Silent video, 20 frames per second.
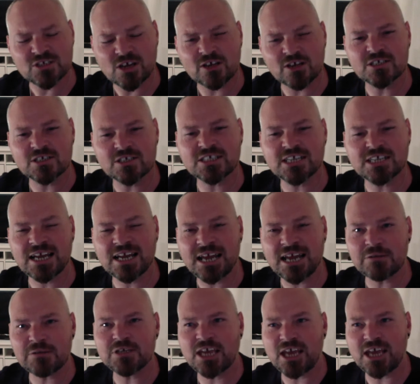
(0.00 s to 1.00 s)
I understand how
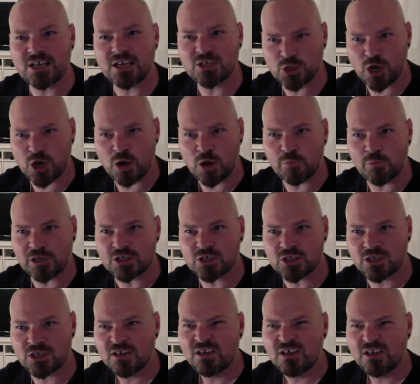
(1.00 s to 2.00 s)
to get a sharp picture.